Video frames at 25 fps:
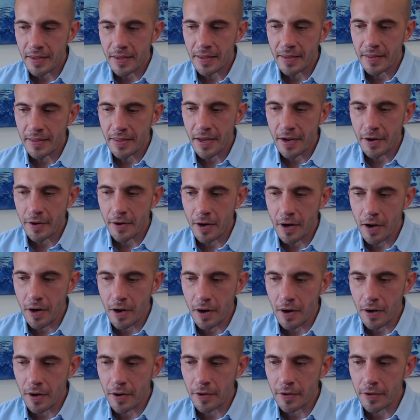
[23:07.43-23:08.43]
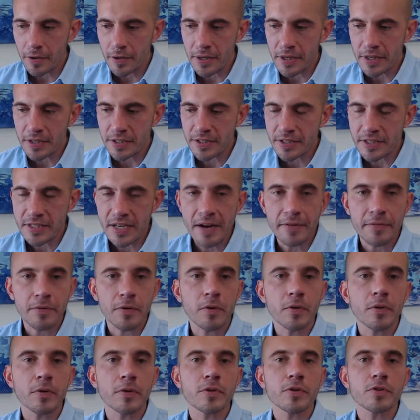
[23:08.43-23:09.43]
There are
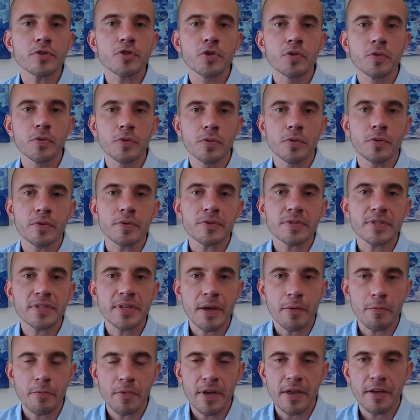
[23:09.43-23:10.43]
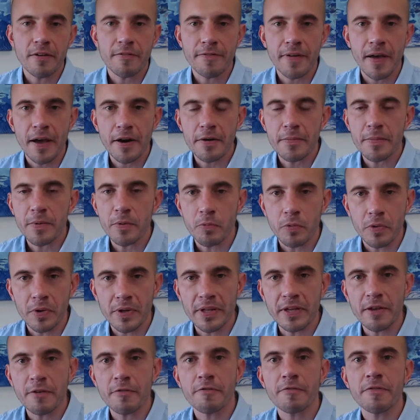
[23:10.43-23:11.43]
several tools that we have found to be
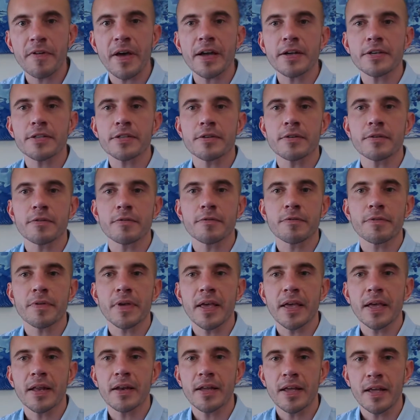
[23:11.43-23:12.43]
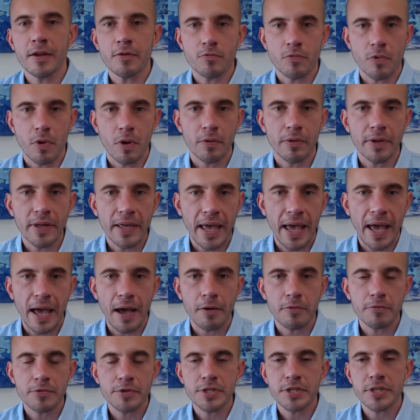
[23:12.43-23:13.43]
really effective in rolling
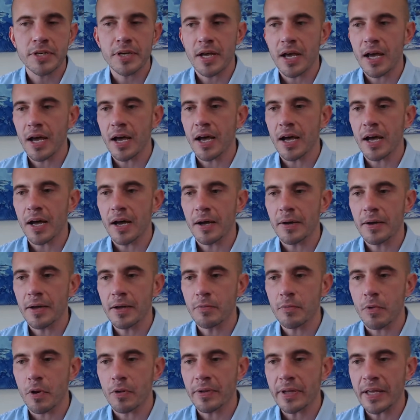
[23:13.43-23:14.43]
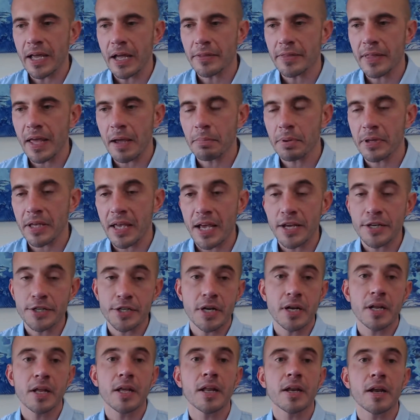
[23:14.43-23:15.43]
out the
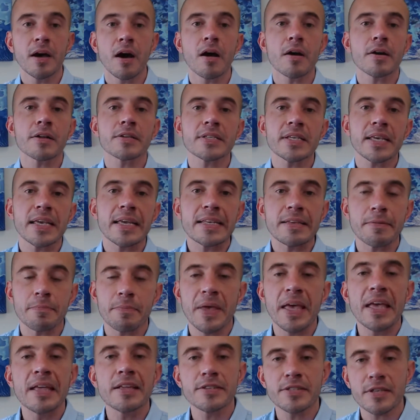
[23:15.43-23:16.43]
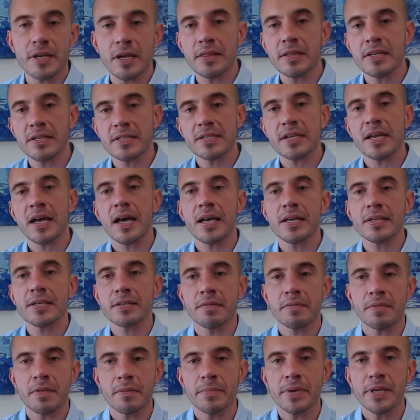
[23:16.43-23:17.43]
application. And honestly, it depends on the
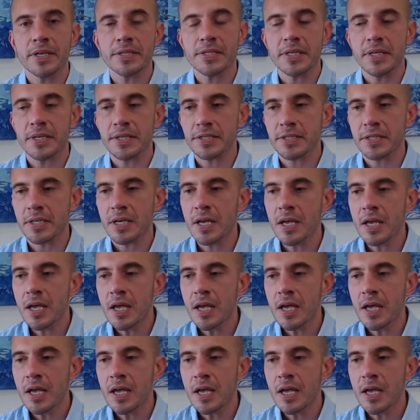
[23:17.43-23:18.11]
size of the business.